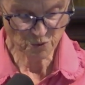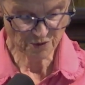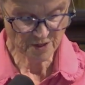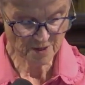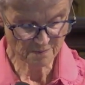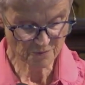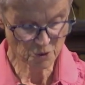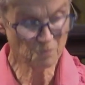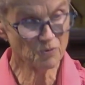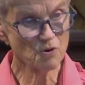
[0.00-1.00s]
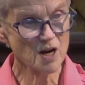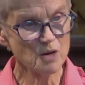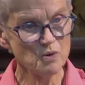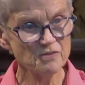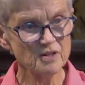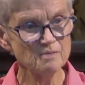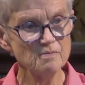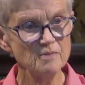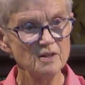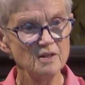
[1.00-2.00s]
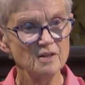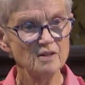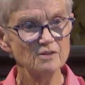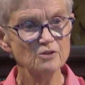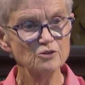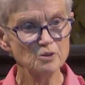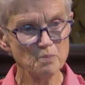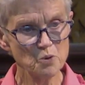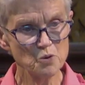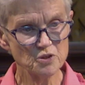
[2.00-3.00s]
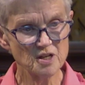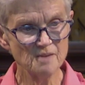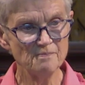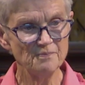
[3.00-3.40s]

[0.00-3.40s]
him, to pray with him, to support him